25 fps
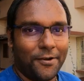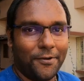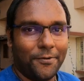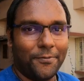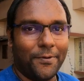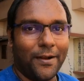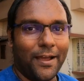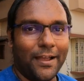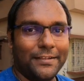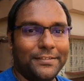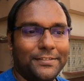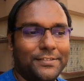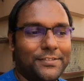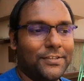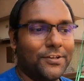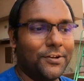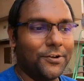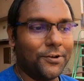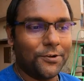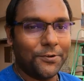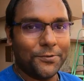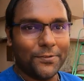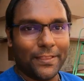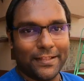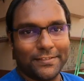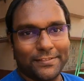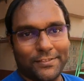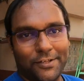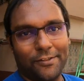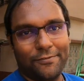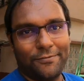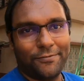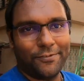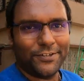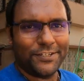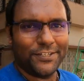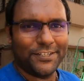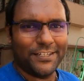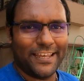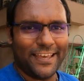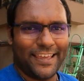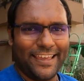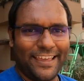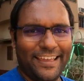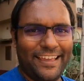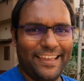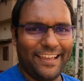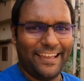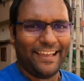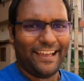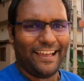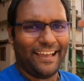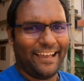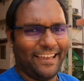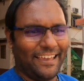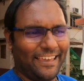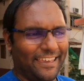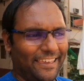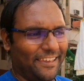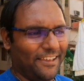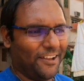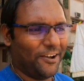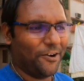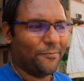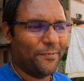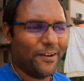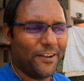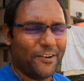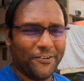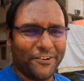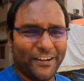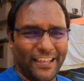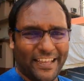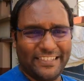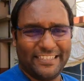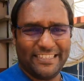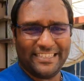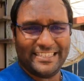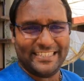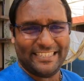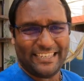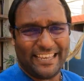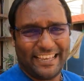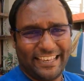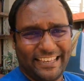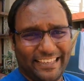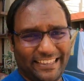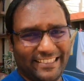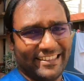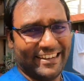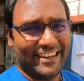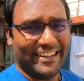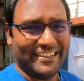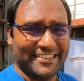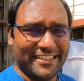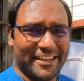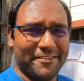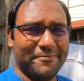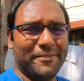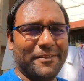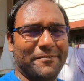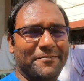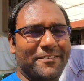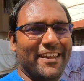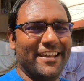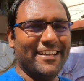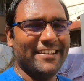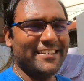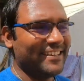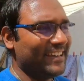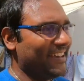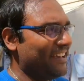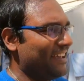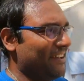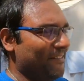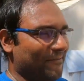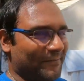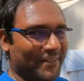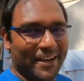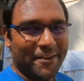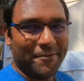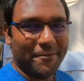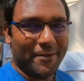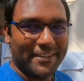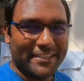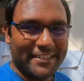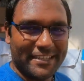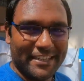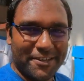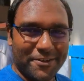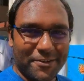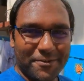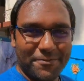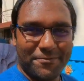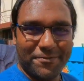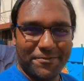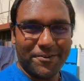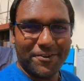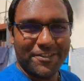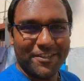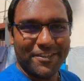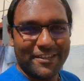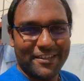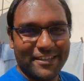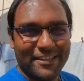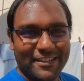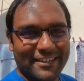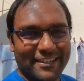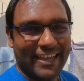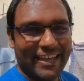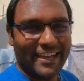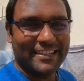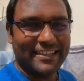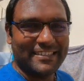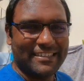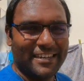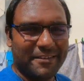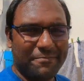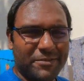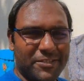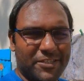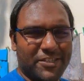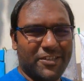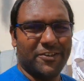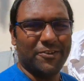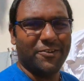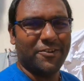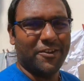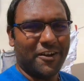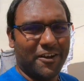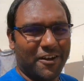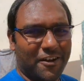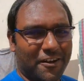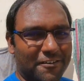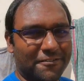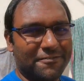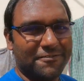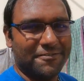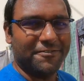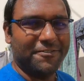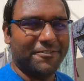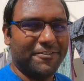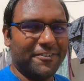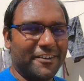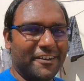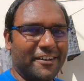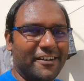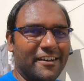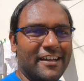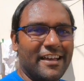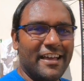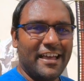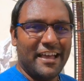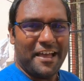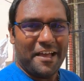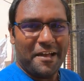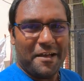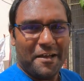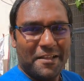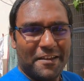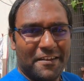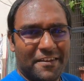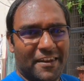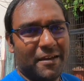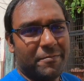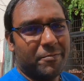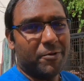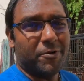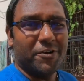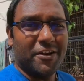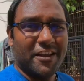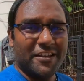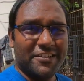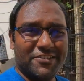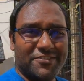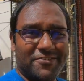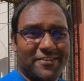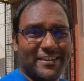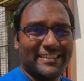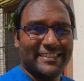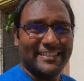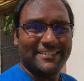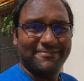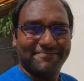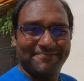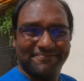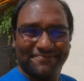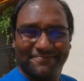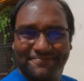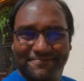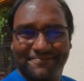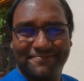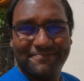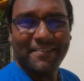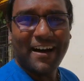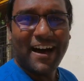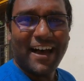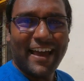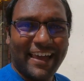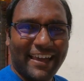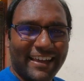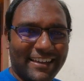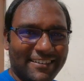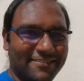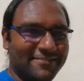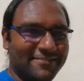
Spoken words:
Right, so that's all for today. I hope I don't get sick in the next couple of days. But anyway, see you for the next episode of Neighborhood Histories. Bye.